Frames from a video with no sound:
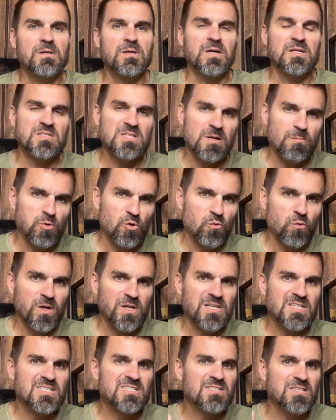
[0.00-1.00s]
A tempo
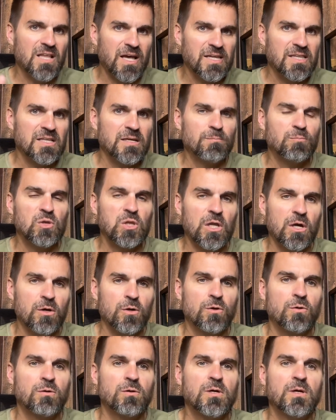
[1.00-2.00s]
run is slightly
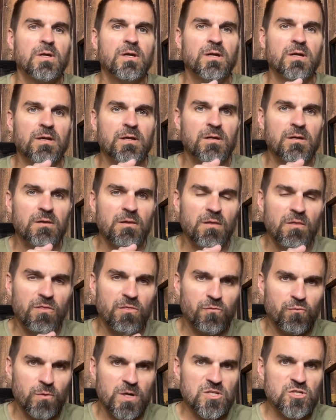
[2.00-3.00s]
below
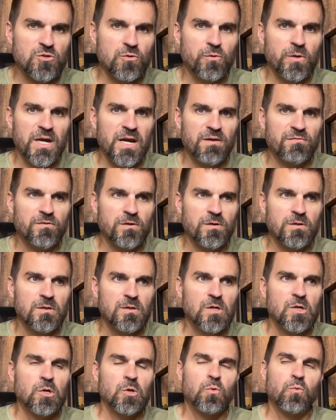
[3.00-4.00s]
threshold effort,
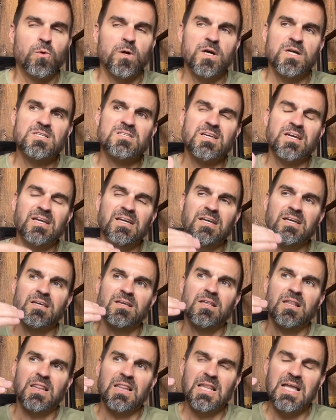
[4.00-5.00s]
whereas a
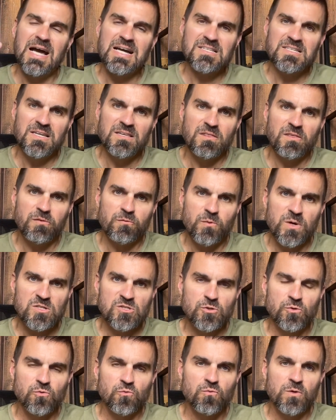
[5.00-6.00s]
lactate
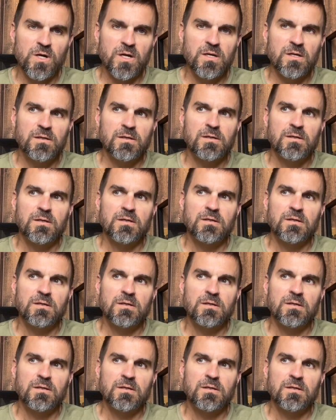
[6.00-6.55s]
threshold run,